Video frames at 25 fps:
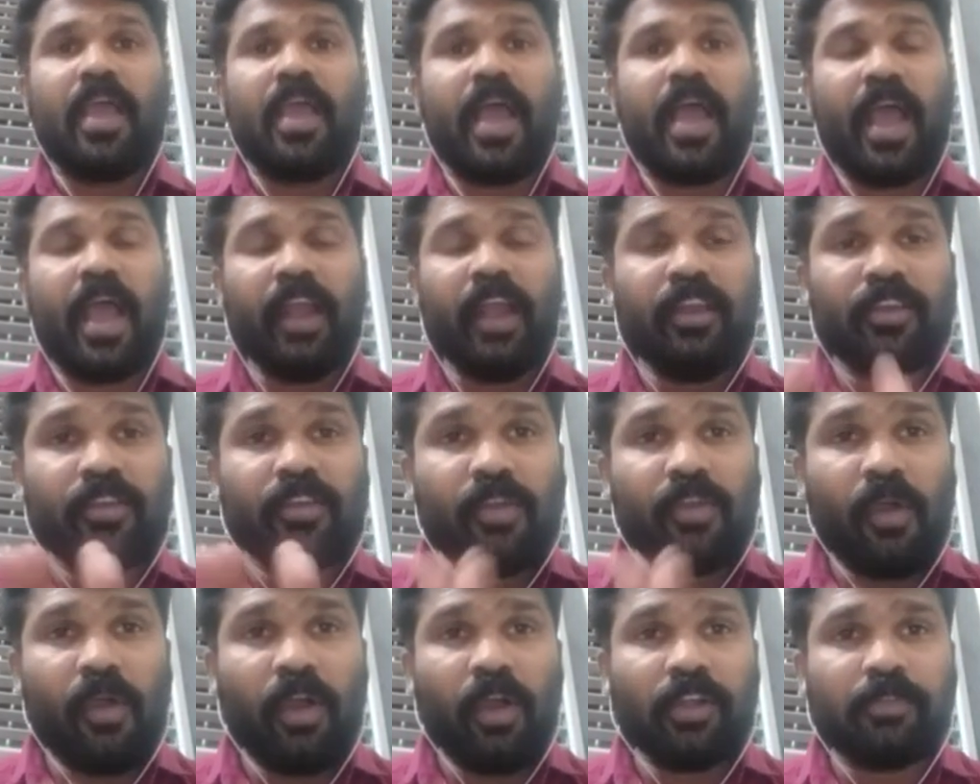and
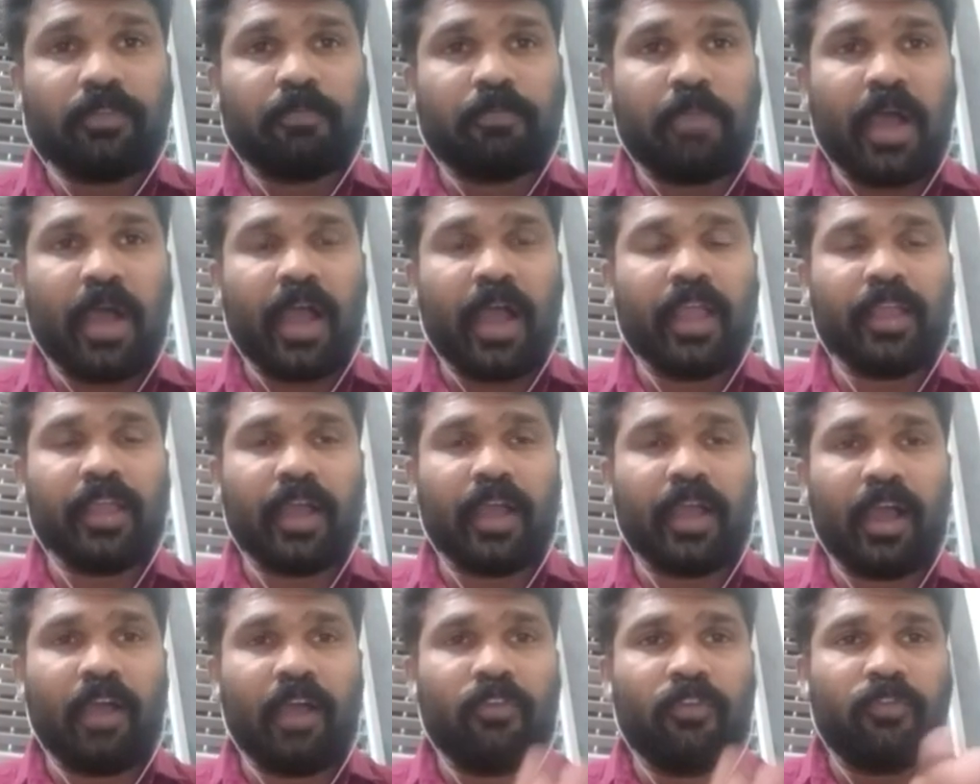not by
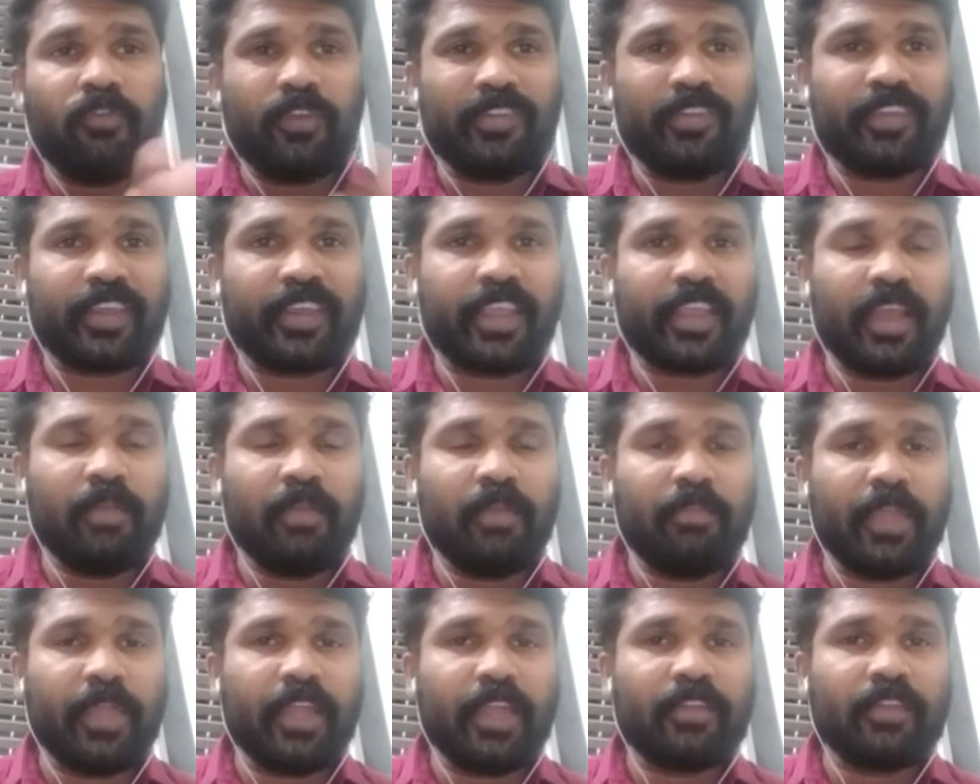a physical
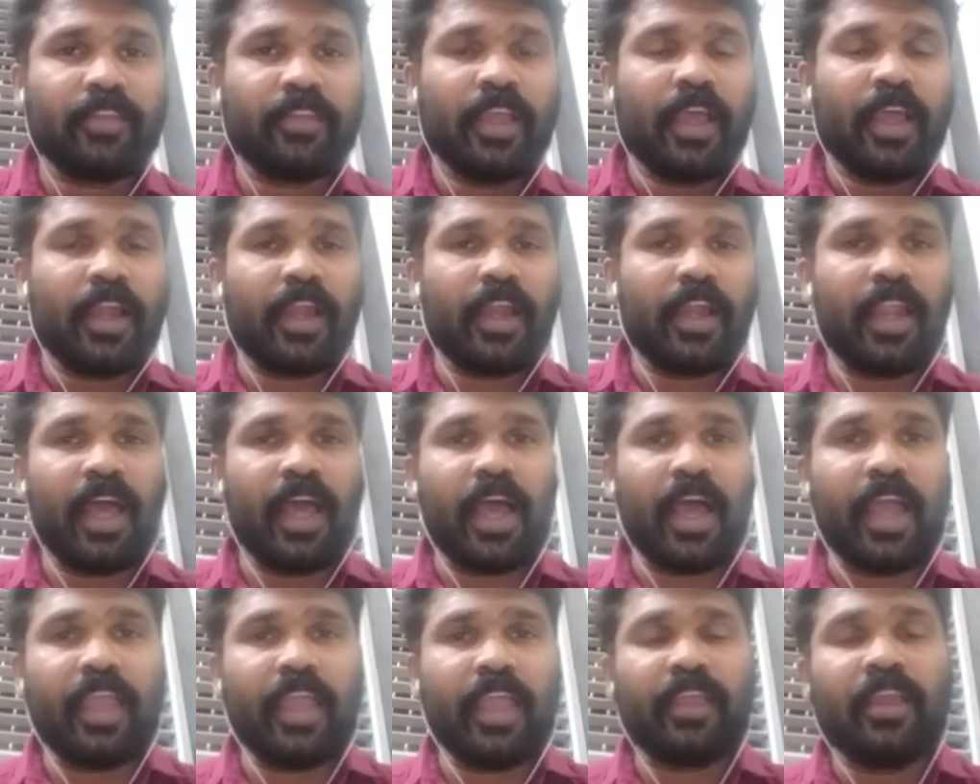means
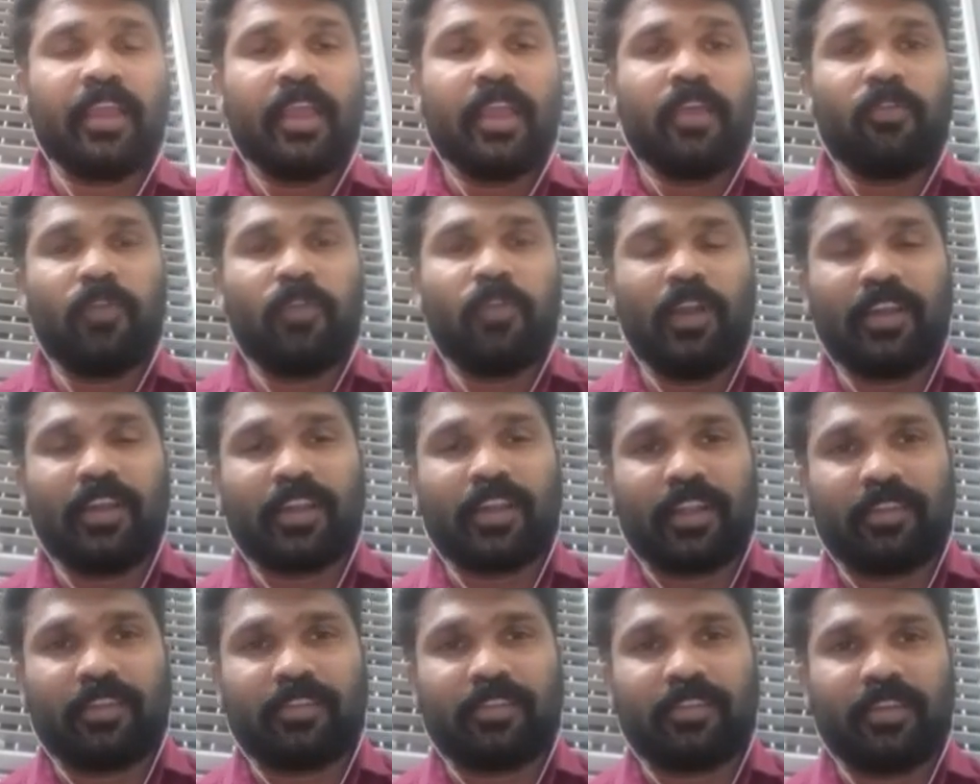like
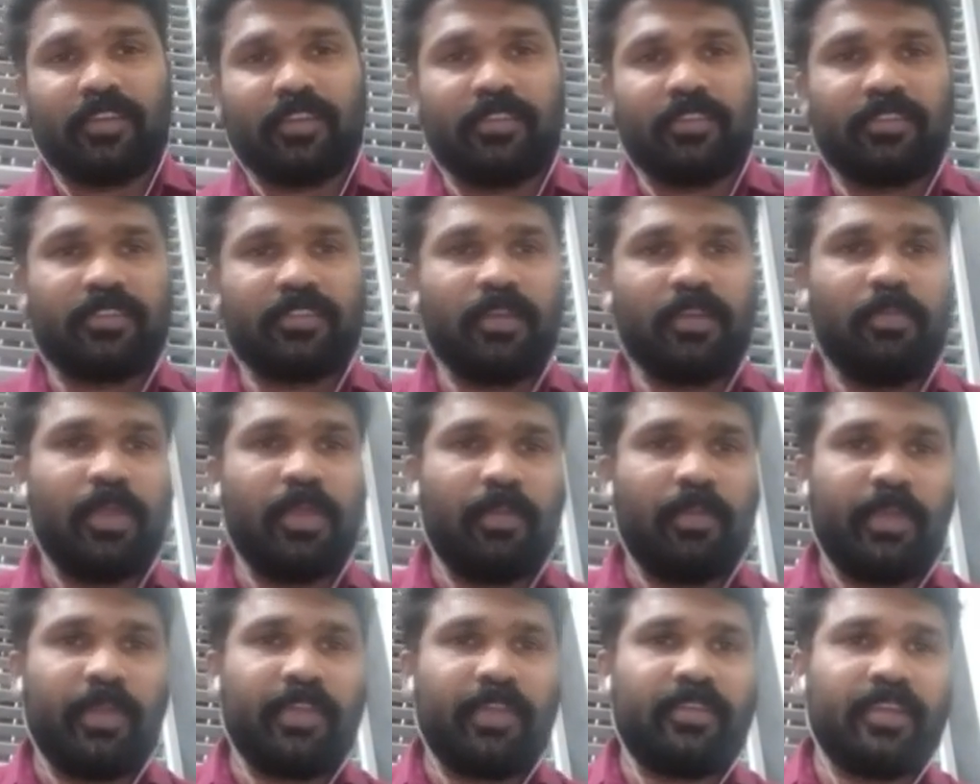filtration,
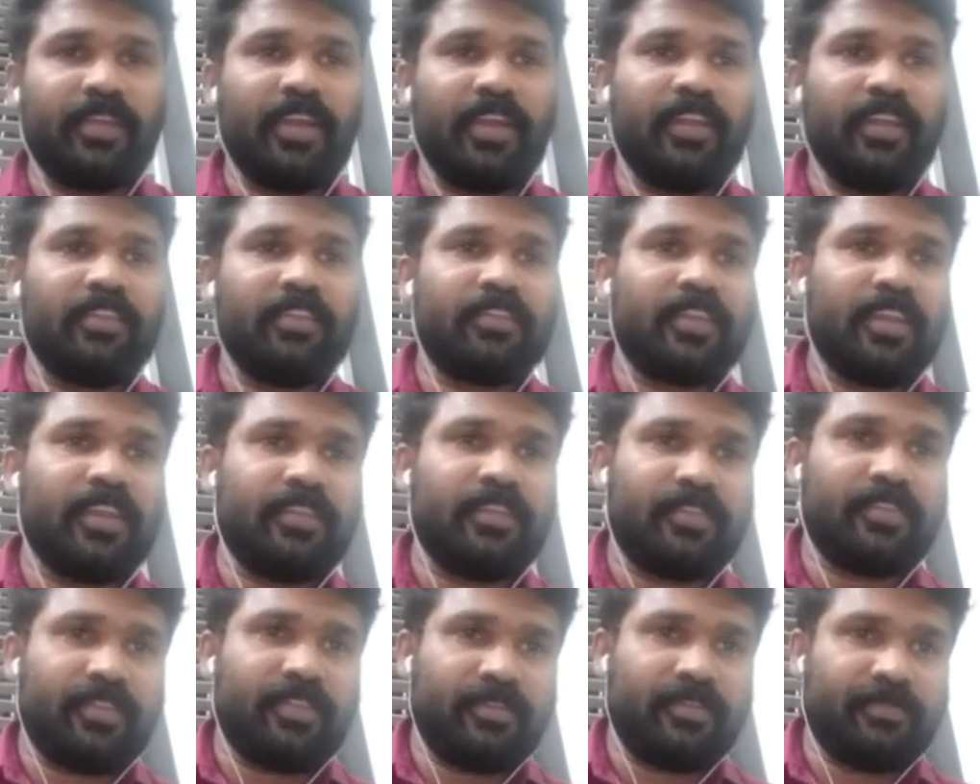sublimation, distillation.